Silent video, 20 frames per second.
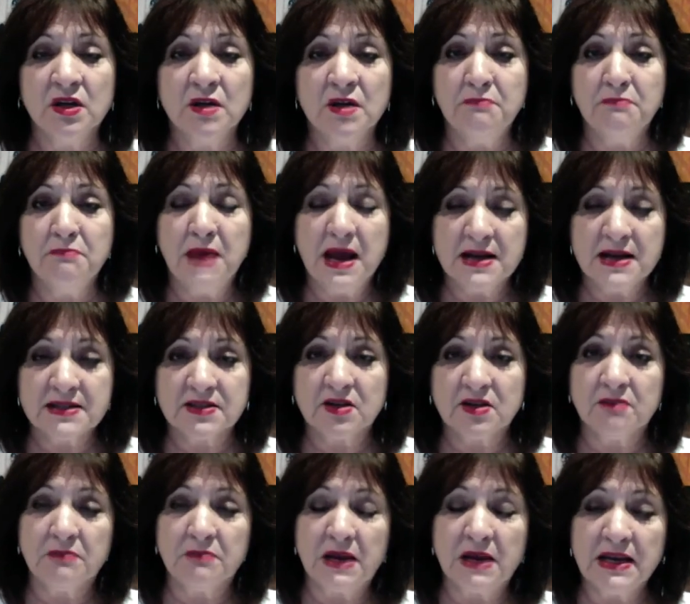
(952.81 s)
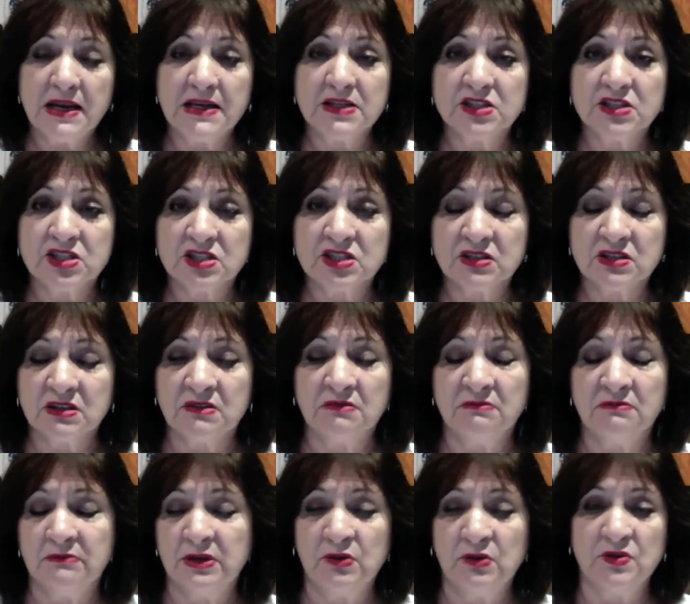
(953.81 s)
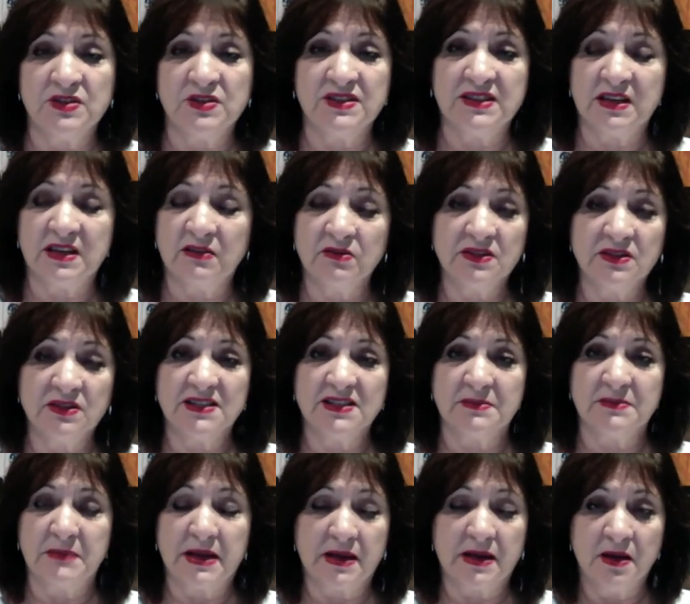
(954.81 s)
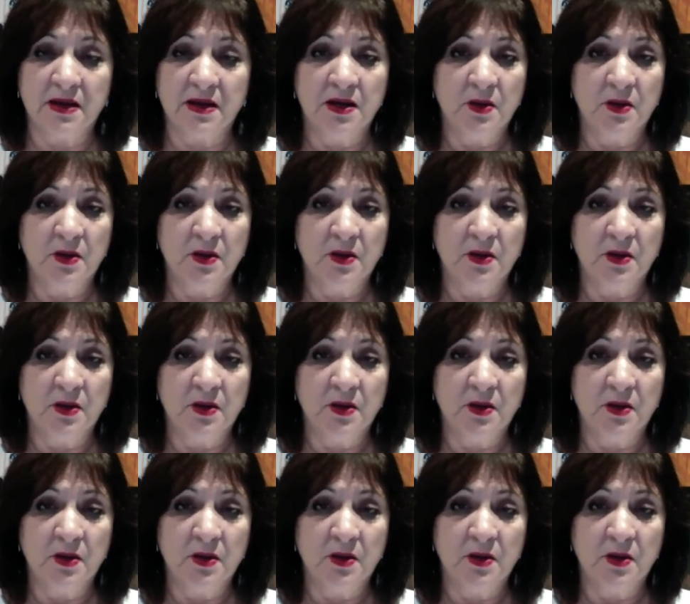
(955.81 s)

Mark's got my lunch." And we all just said, "Look, doesn't matter.